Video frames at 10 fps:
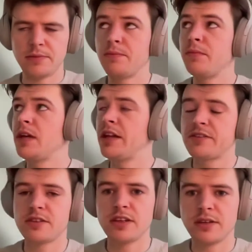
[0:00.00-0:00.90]

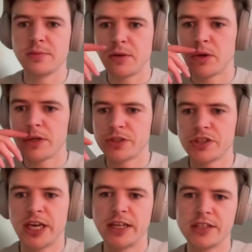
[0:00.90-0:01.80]
list a little bit what you
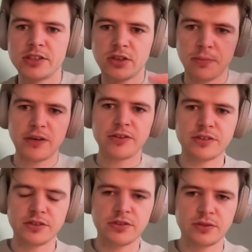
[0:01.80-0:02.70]
changed
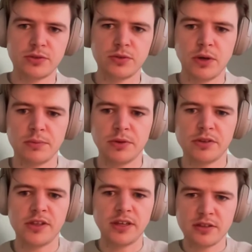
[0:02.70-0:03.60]
comparison to
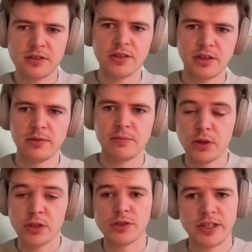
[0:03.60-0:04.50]
1.6,
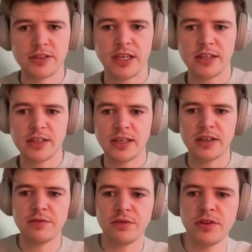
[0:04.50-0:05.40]
what you extended
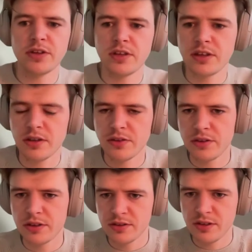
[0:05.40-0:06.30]
kind of on the
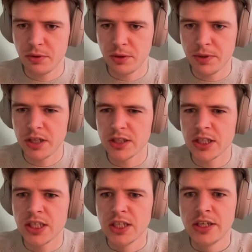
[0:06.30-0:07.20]
CBOM
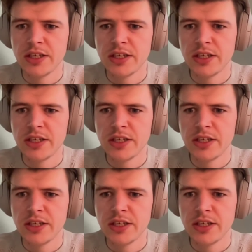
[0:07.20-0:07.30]
part.